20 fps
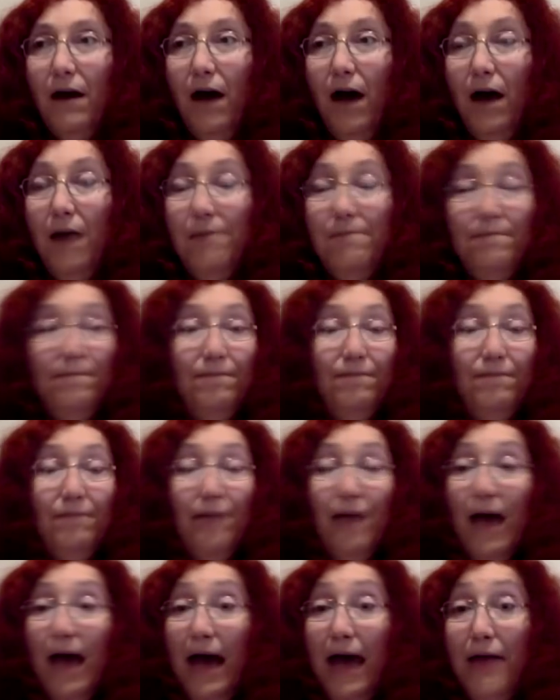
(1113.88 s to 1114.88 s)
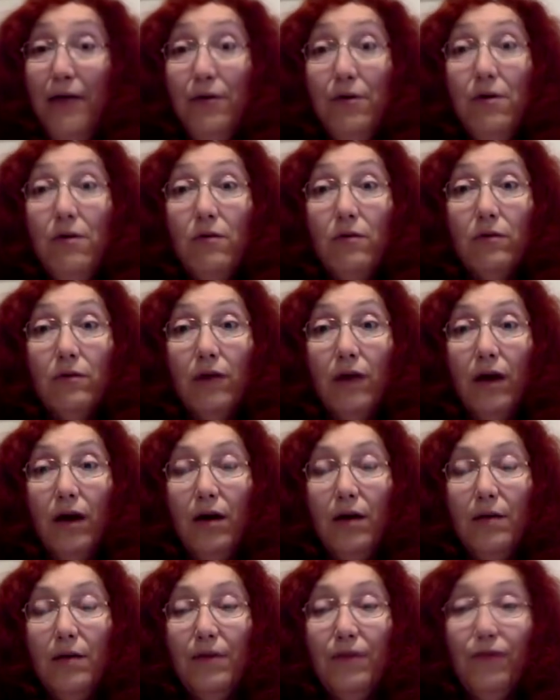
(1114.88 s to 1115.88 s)
Uh, I don't know.
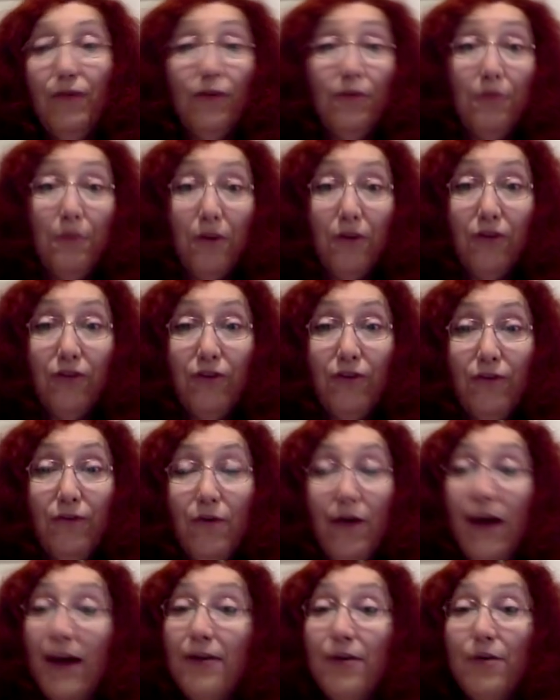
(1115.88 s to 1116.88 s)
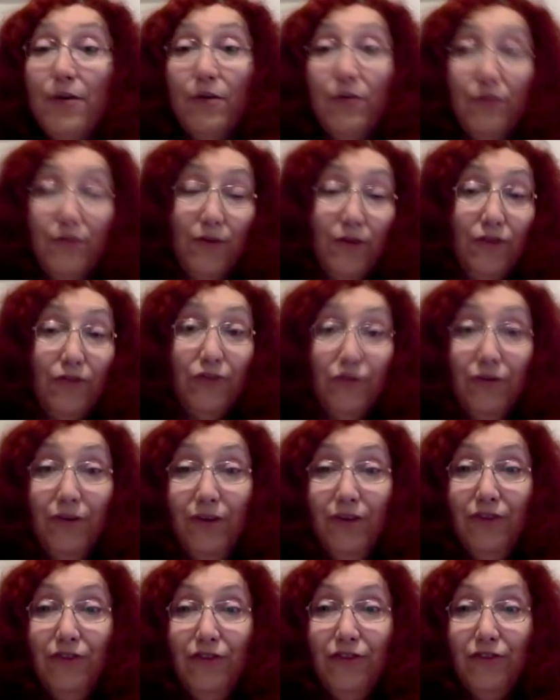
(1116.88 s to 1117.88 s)
Um, as far as Bard's Tale four, I know as far as the
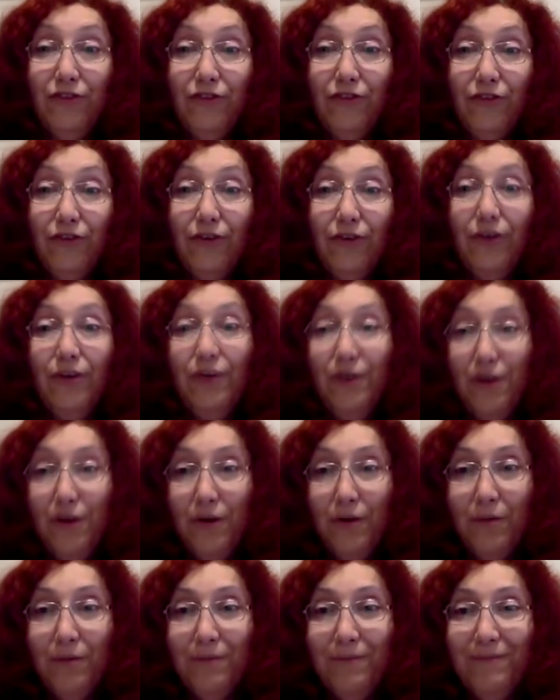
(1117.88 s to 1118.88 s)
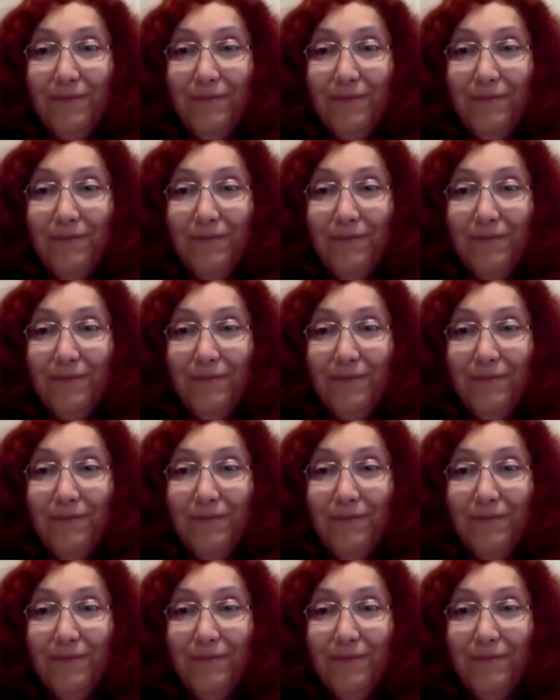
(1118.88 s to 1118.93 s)
trilogy is concerned, no.